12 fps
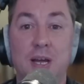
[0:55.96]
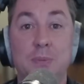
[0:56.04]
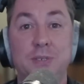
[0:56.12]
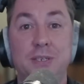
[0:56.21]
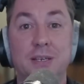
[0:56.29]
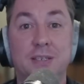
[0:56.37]

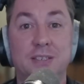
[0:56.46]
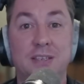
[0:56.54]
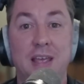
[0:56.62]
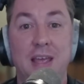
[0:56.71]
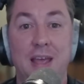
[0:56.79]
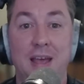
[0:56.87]

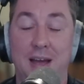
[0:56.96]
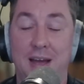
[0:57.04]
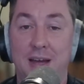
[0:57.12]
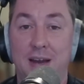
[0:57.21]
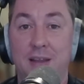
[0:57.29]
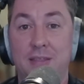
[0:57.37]
chopsticks
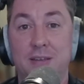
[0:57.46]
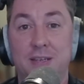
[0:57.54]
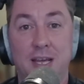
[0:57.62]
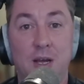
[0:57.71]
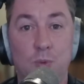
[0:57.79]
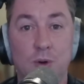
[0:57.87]
on the
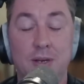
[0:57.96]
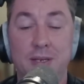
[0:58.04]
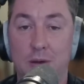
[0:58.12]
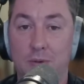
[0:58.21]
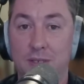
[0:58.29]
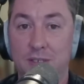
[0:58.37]
tower
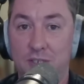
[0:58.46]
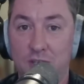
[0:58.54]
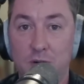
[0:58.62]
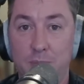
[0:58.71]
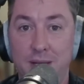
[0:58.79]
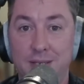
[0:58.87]
down at
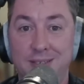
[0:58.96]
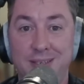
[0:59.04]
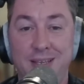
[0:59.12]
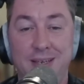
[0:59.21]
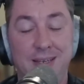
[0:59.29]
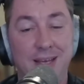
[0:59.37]

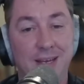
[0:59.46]
Starbase in